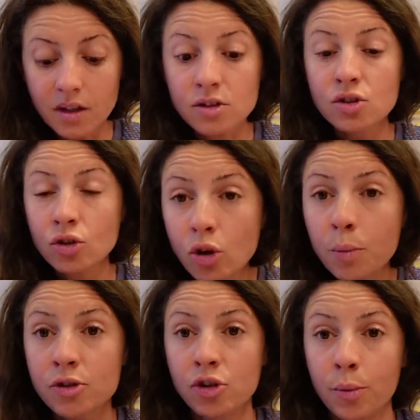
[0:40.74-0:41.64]

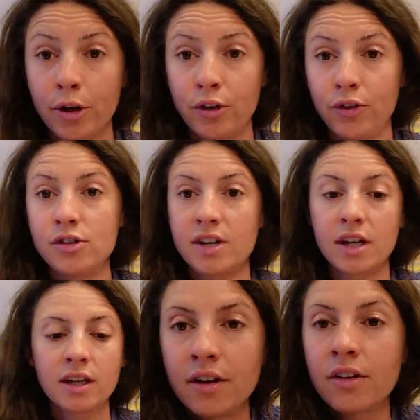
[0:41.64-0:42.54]
Super, super confusing.
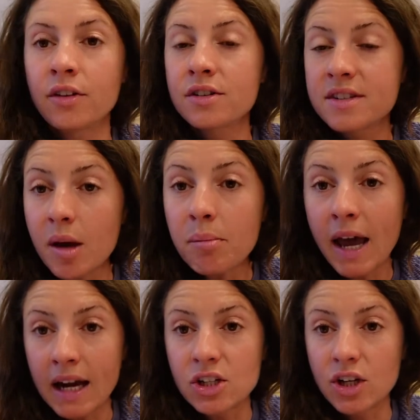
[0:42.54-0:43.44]
There's some
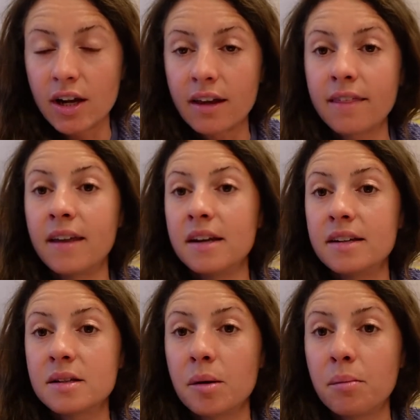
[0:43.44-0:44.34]
packaging that
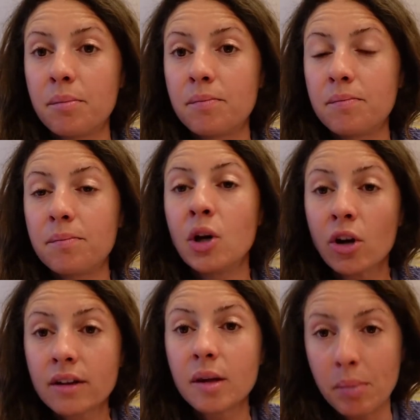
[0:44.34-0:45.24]
is
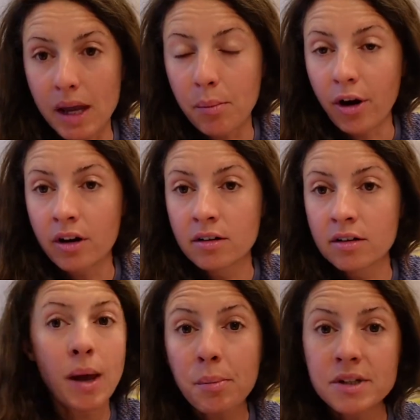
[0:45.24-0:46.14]
purely paper.
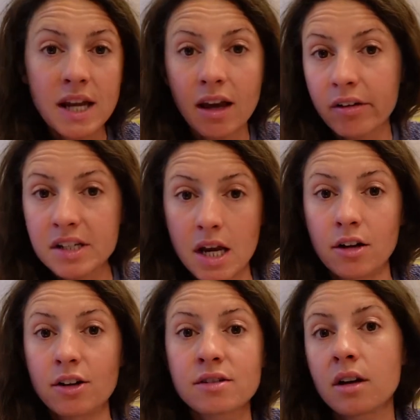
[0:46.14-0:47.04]
Paper takeout
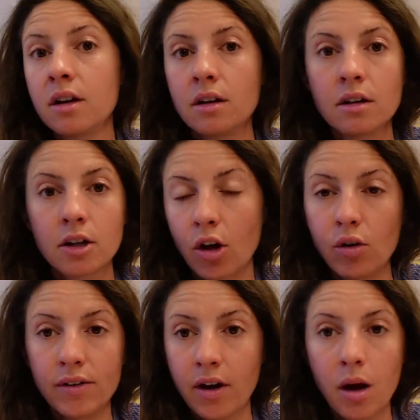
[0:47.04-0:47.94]
containers go
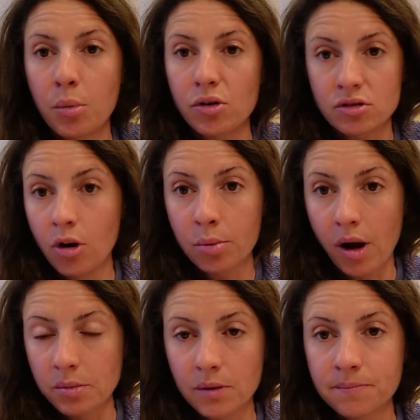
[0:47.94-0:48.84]
in the compost, no
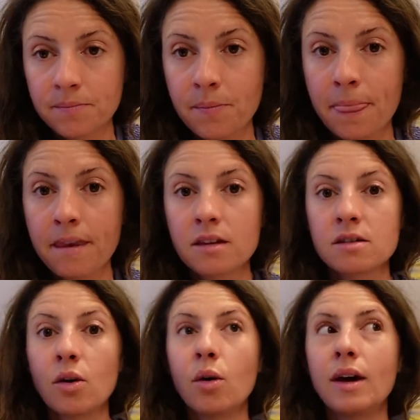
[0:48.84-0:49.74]
problem.
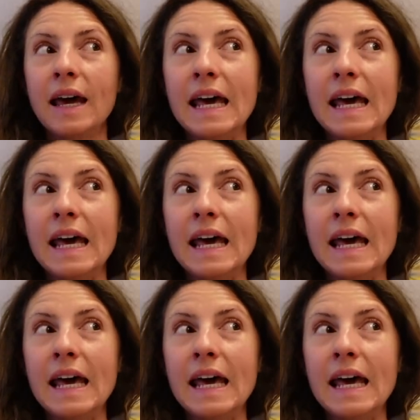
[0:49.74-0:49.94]
So